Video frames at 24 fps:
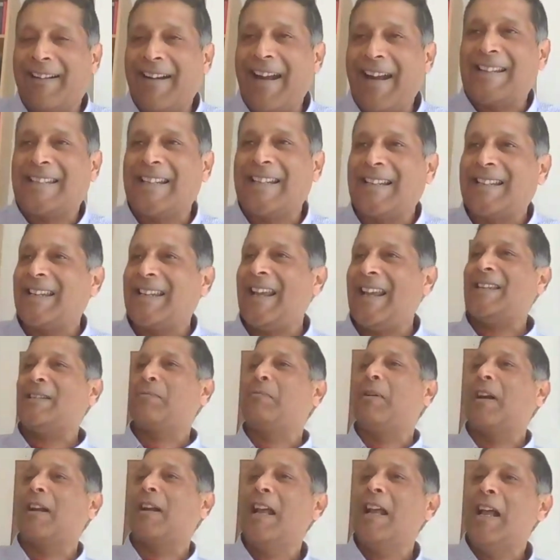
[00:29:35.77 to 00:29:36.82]
a great success,
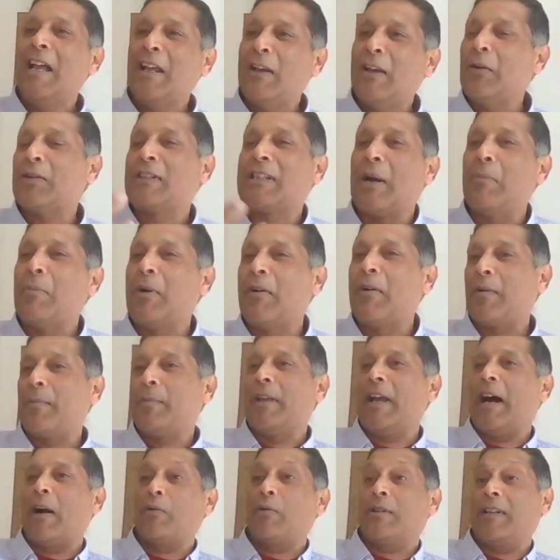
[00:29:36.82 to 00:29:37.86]
but you know, someone from
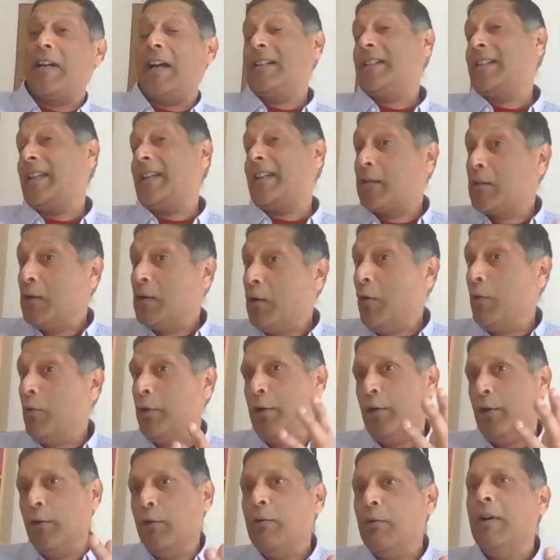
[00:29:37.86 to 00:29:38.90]
the outside says, no,
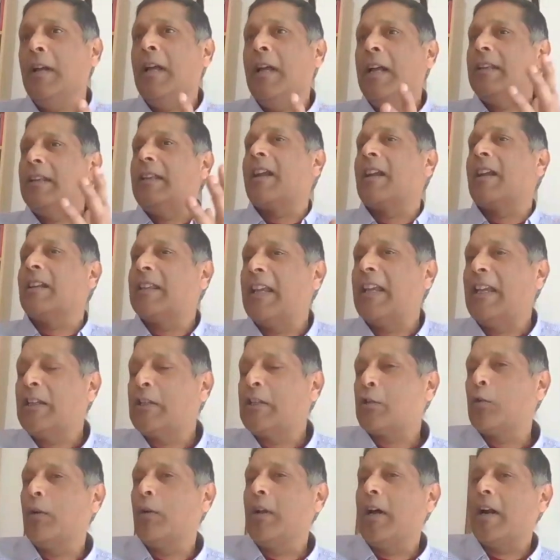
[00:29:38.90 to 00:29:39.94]
you know, there are
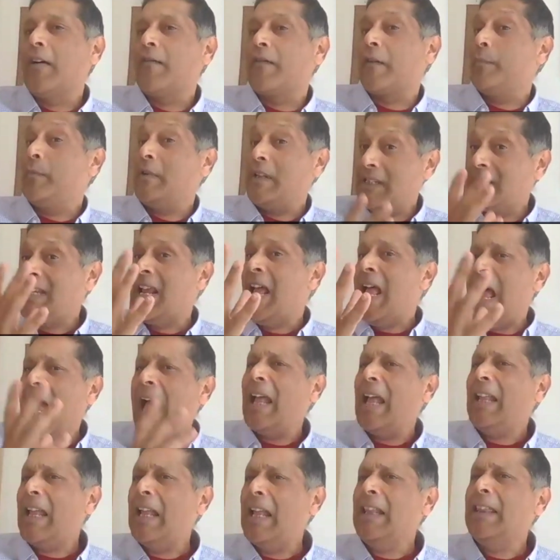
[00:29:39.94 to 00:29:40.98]
things to learn from this,
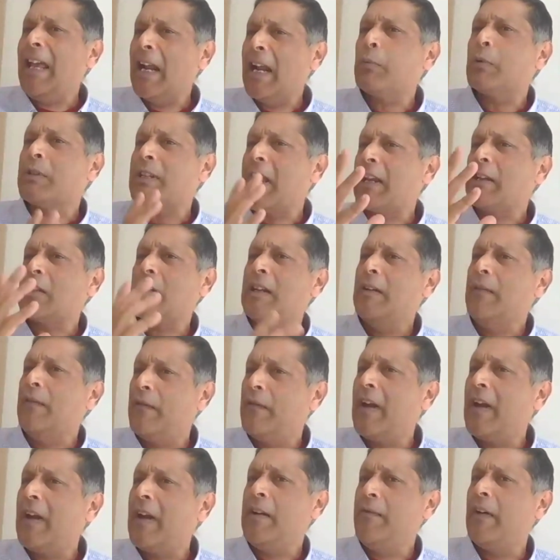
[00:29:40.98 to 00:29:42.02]
and and that was actually
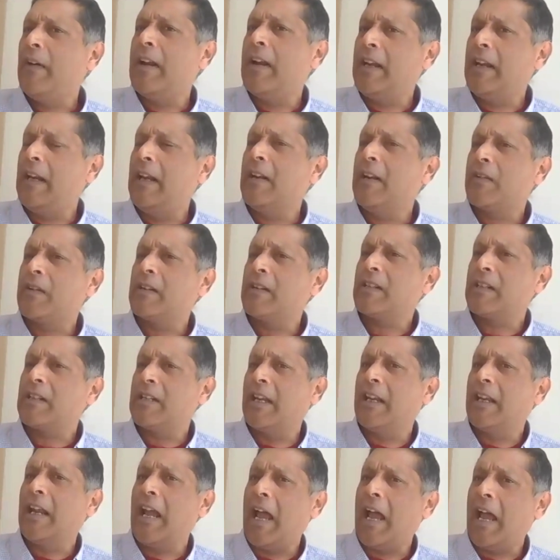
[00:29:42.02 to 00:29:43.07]
very very
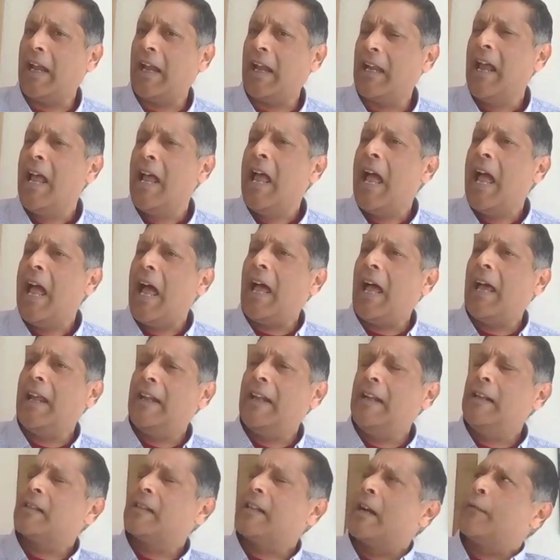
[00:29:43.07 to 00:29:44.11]
interesting and and
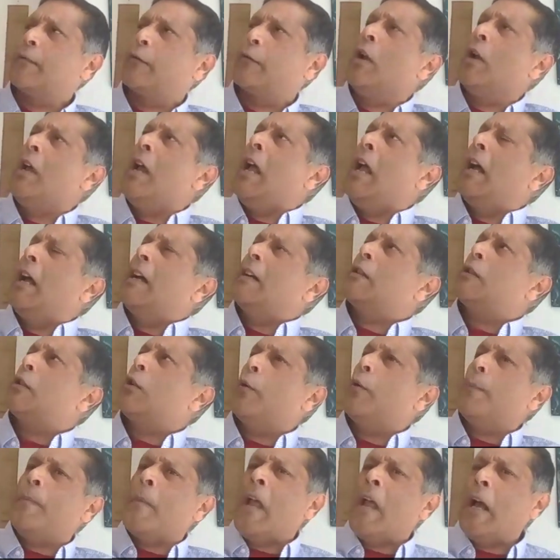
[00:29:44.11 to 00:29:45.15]
insightful. So,
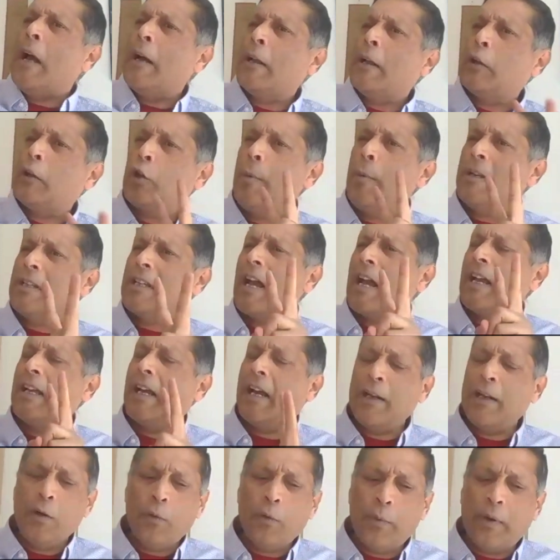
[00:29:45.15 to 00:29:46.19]
Thomas, I,
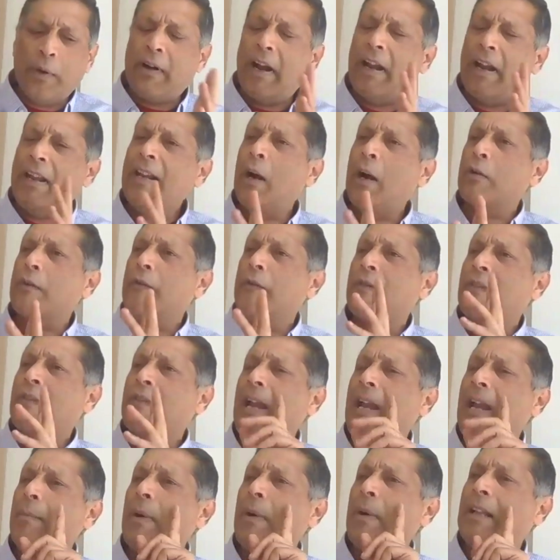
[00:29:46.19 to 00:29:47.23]
I know we're running out of
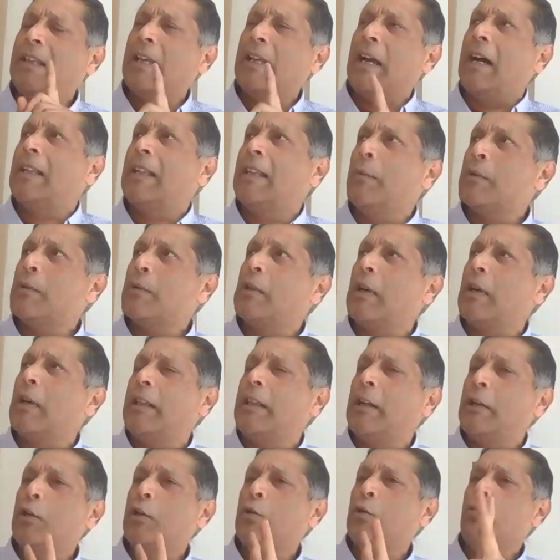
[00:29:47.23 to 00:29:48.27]
time. There was
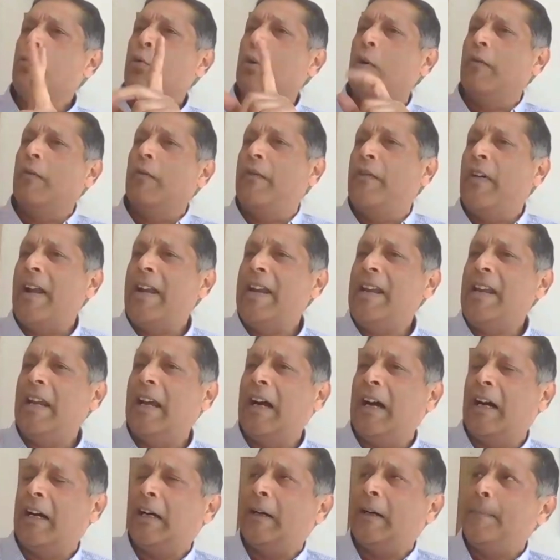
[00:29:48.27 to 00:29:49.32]
there are two very
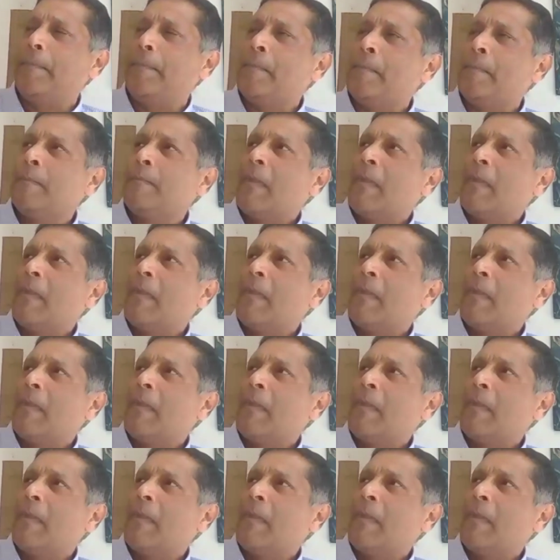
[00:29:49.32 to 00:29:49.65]
uh,